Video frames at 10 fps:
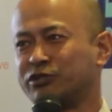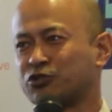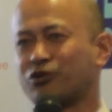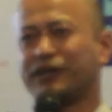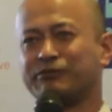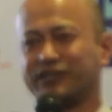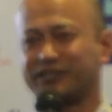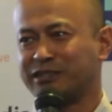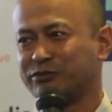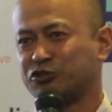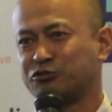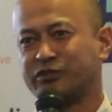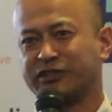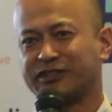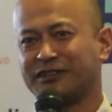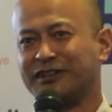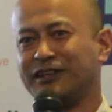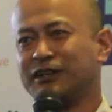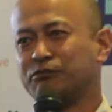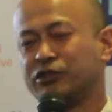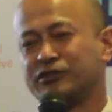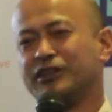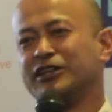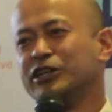So iPay came into being, but